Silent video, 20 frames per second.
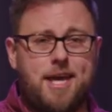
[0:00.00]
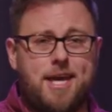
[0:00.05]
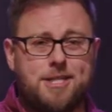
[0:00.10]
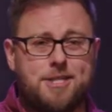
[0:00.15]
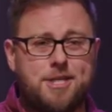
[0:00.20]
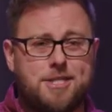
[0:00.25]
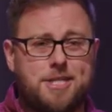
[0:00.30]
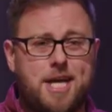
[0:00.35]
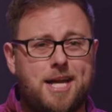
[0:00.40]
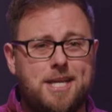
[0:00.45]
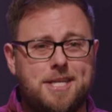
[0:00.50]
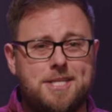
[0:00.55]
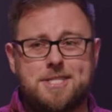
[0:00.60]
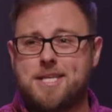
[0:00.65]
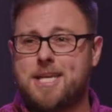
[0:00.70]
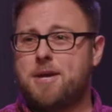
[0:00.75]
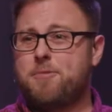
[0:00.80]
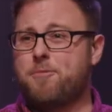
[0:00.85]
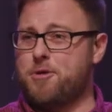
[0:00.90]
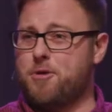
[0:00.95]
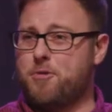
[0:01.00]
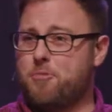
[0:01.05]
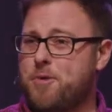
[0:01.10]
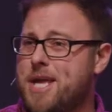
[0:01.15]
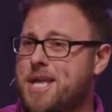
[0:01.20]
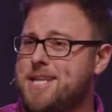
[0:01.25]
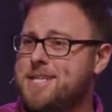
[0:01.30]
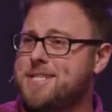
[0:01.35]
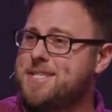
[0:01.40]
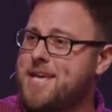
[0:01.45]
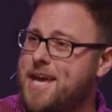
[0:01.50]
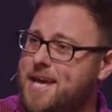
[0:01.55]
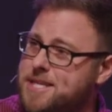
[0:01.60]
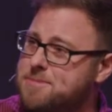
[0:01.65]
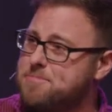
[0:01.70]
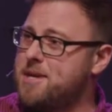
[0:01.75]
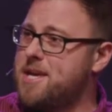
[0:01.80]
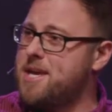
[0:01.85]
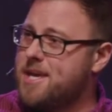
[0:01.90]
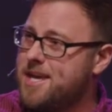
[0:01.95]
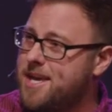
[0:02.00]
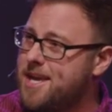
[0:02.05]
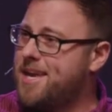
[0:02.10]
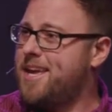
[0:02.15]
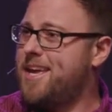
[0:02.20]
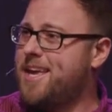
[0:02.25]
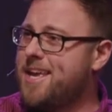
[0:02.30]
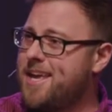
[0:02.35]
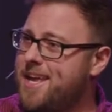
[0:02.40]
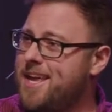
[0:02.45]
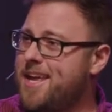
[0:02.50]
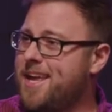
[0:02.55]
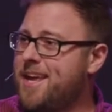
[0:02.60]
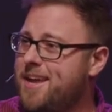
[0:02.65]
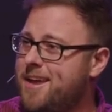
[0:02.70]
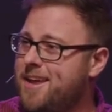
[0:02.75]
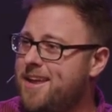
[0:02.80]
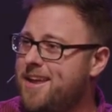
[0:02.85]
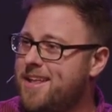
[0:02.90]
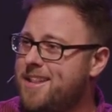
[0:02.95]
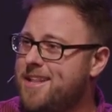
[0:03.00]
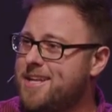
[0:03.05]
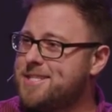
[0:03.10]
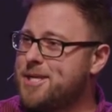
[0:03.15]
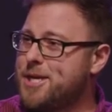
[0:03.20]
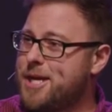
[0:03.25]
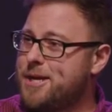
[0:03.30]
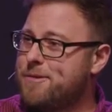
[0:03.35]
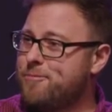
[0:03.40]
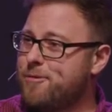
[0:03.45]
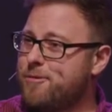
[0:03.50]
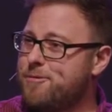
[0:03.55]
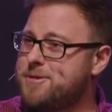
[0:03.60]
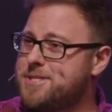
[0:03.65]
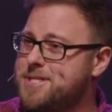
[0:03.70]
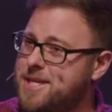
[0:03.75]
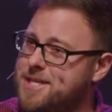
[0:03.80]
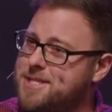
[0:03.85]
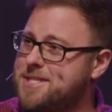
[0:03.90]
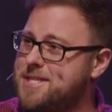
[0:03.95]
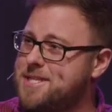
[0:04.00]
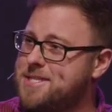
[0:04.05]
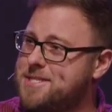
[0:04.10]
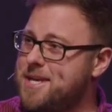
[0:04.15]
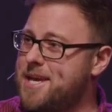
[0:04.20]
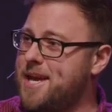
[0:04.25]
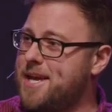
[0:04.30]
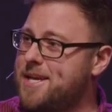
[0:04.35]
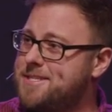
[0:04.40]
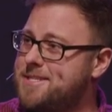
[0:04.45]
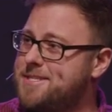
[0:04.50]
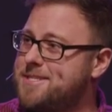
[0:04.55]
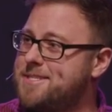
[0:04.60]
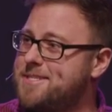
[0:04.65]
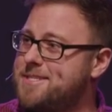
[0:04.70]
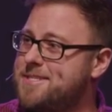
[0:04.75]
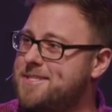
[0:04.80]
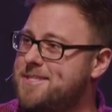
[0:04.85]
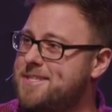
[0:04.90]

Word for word: and just kind of see where the wind takes me. Let's hit Route 66.